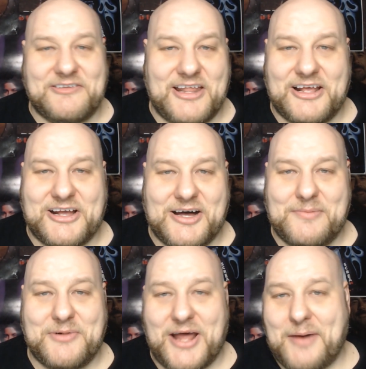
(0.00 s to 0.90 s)
is going to
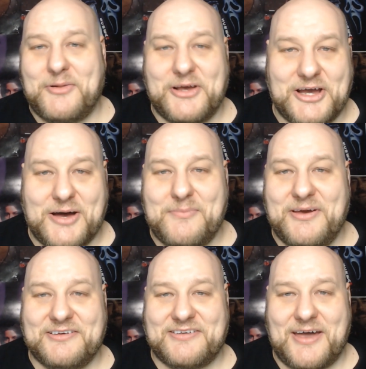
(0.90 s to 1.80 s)
come, but I'm going to come
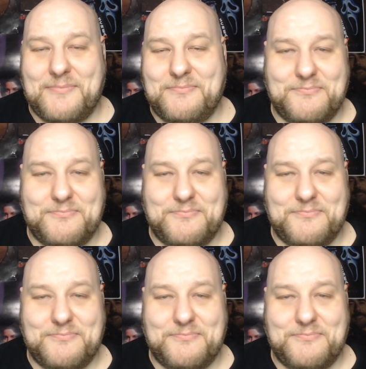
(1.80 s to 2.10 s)
because I